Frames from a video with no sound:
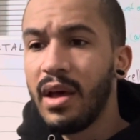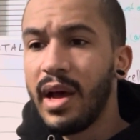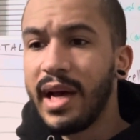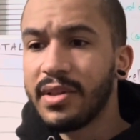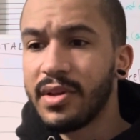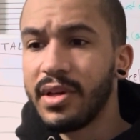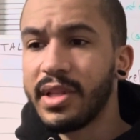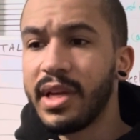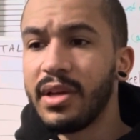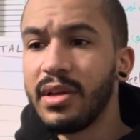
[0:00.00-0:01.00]
I thought
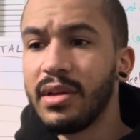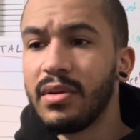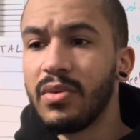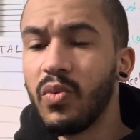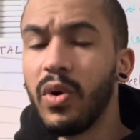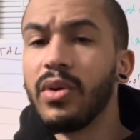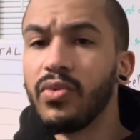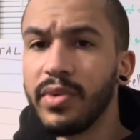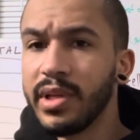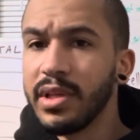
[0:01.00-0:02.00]
that what
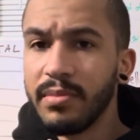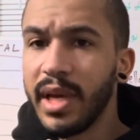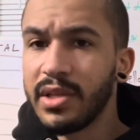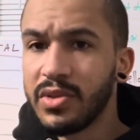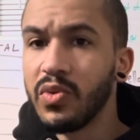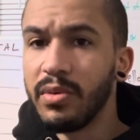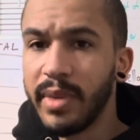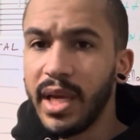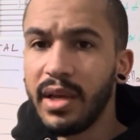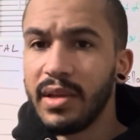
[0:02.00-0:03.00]
really makes you a
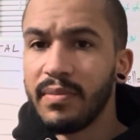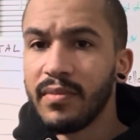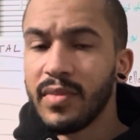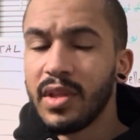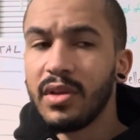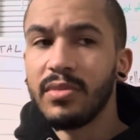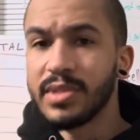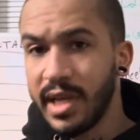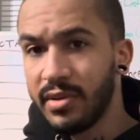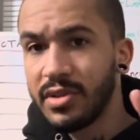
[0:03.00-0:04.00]
man comes
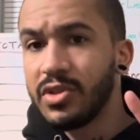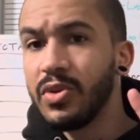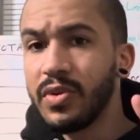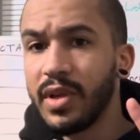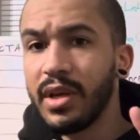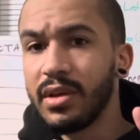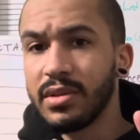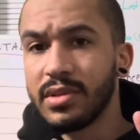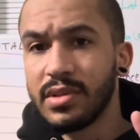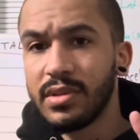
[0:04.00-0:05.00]
down to two
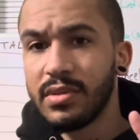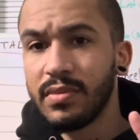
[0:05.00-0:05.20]
things.